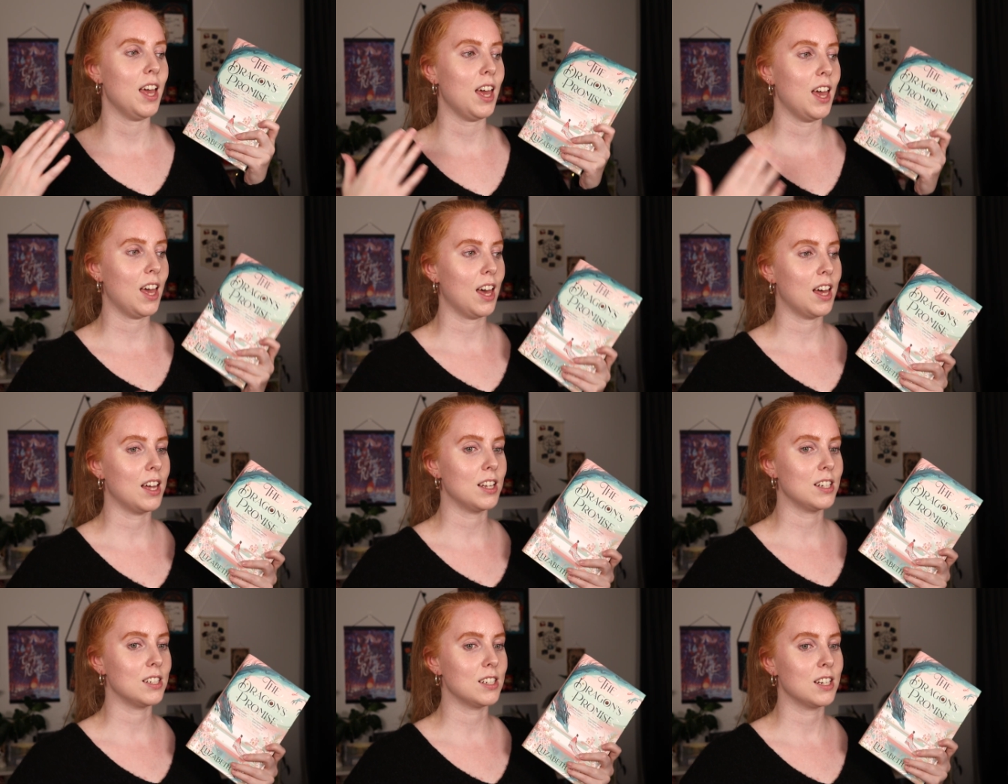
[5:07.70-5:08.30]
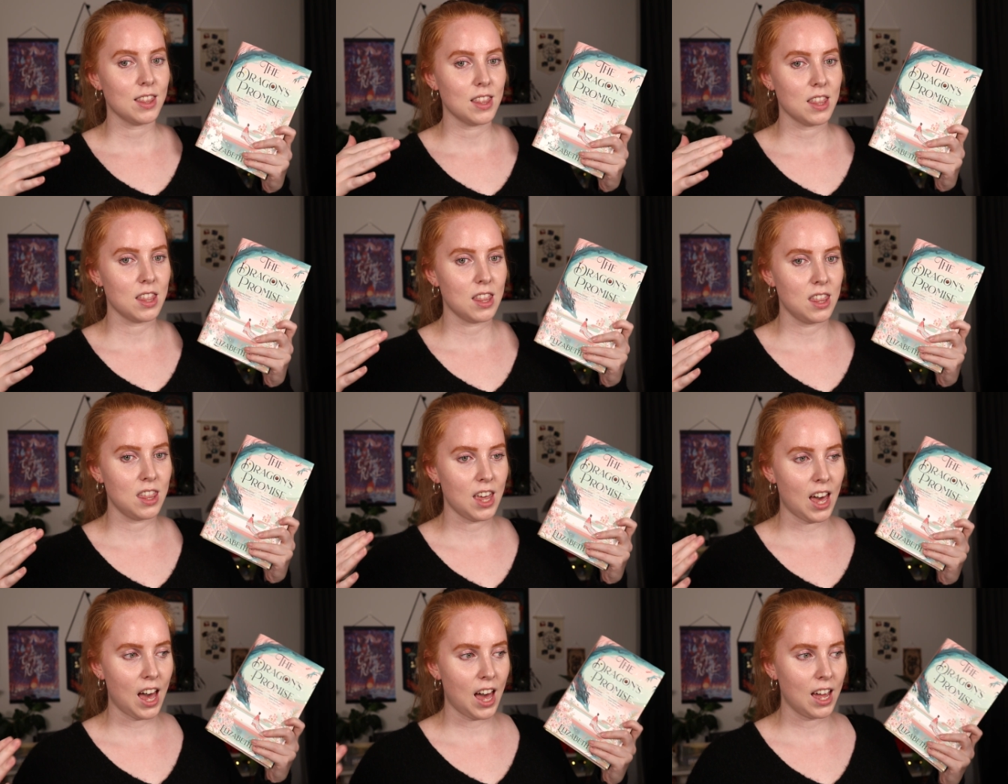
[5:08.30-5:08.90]
And
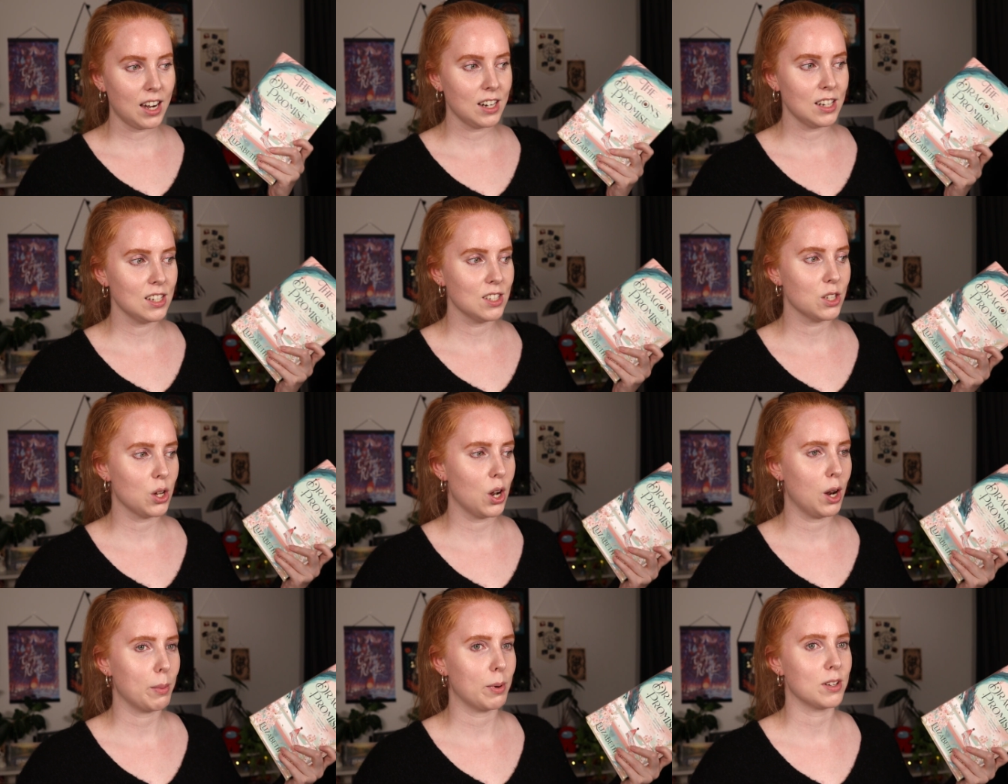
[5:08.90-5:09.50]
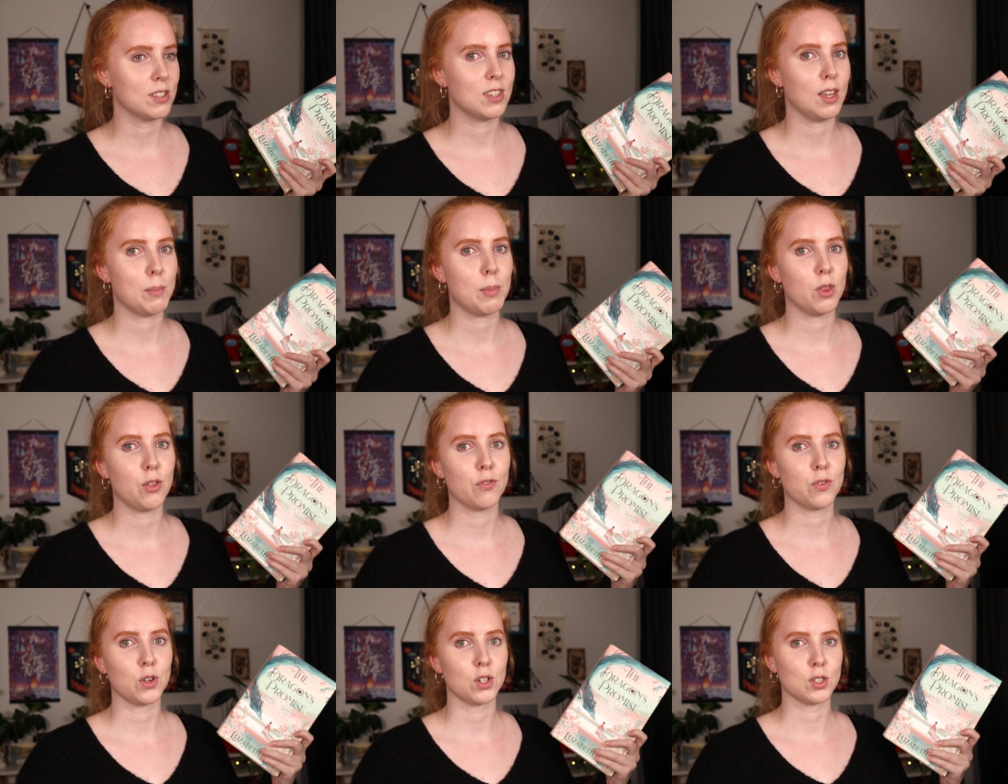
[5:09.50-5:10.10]
that is all I'm going to say about
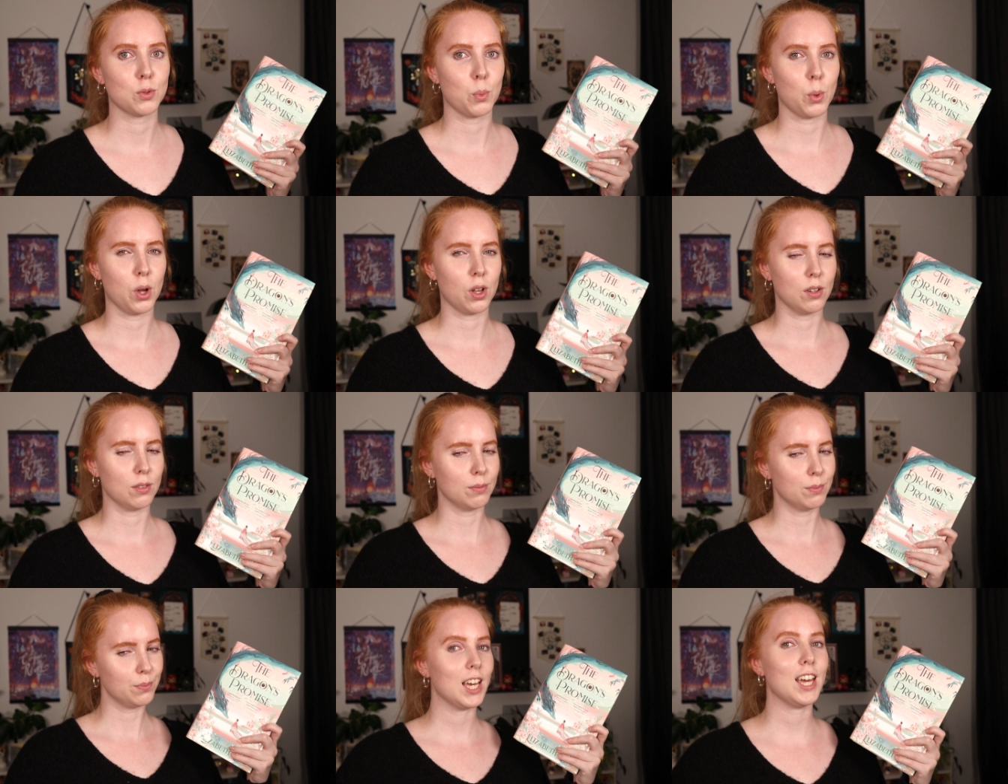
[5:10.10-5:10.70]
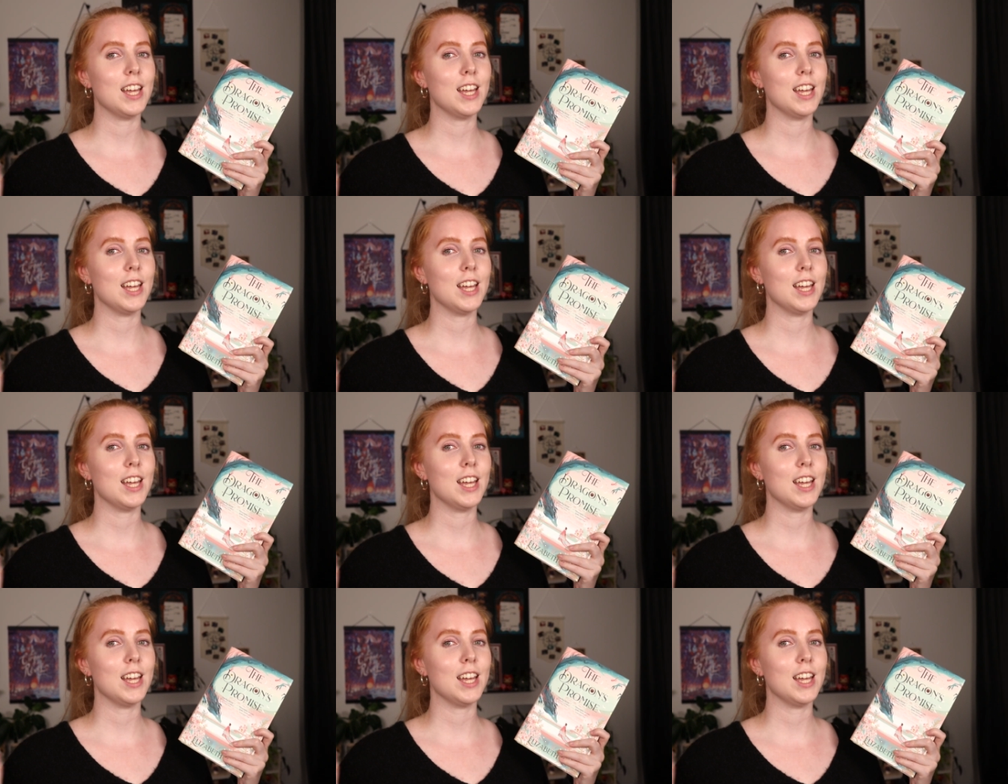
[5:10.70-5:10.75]
the first one.